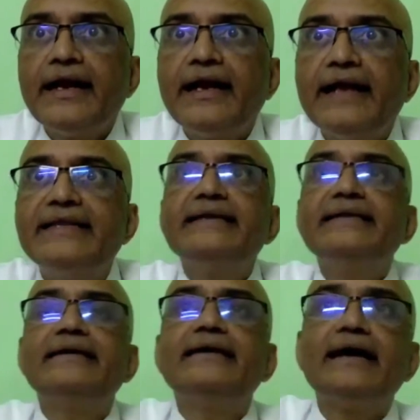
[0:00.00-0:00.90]
and
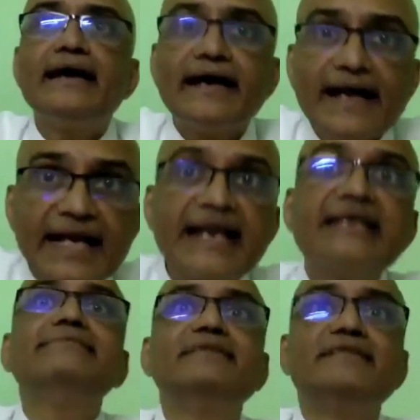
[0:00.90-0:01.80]
then connect
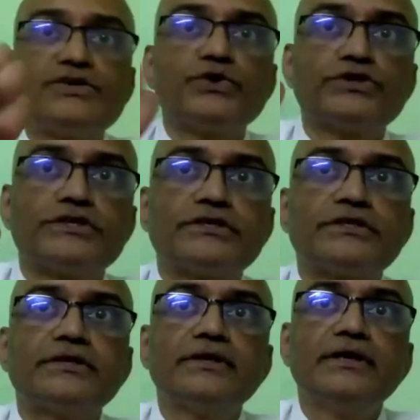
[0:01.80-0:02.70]
them with
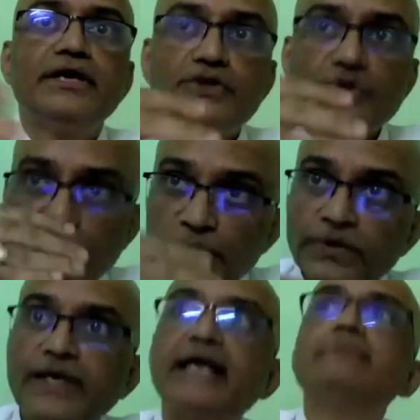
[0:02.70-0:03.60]
resources to
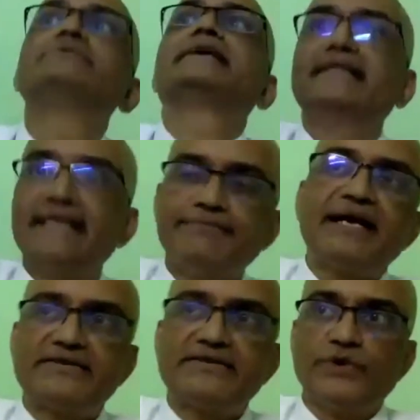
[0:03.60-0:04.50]
help scale the
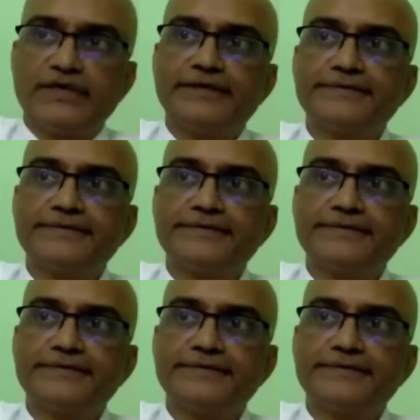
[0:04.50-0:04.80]
impact of the work.